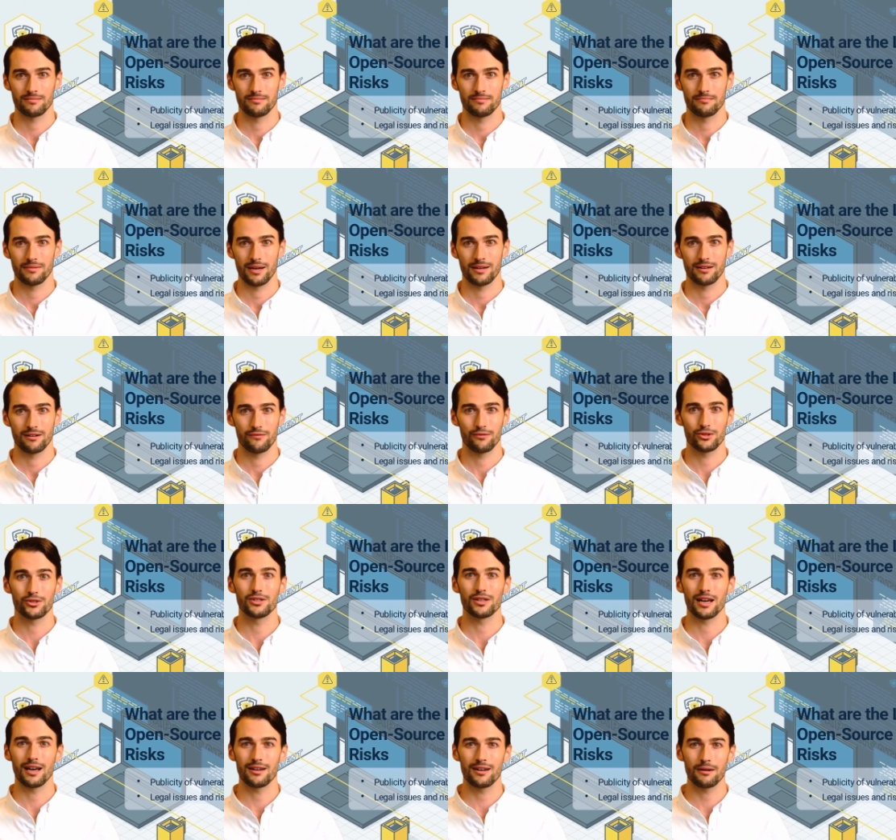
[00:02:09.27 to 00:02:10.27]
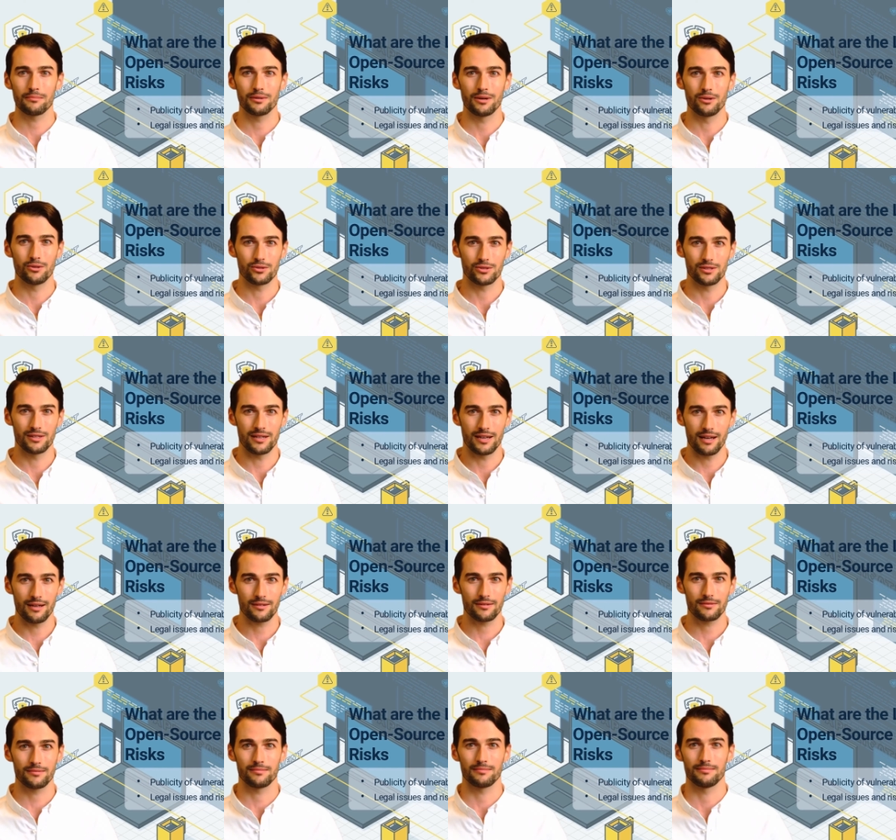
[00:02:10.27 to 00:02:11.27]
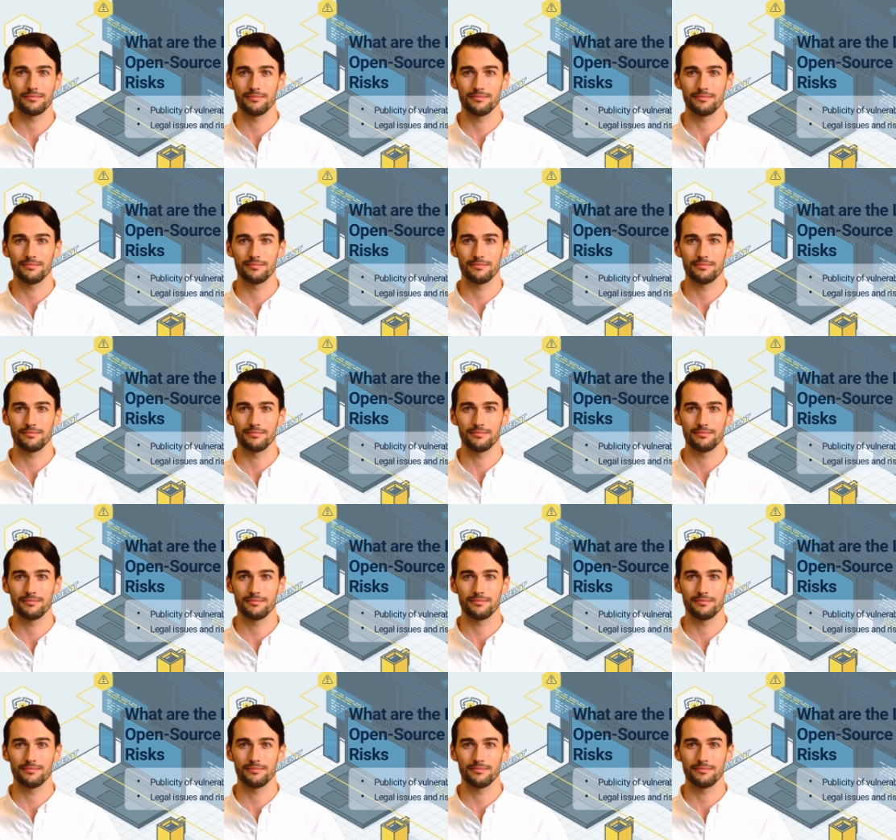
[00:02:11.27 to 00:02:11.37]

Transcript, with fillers: many of which cannot be used together.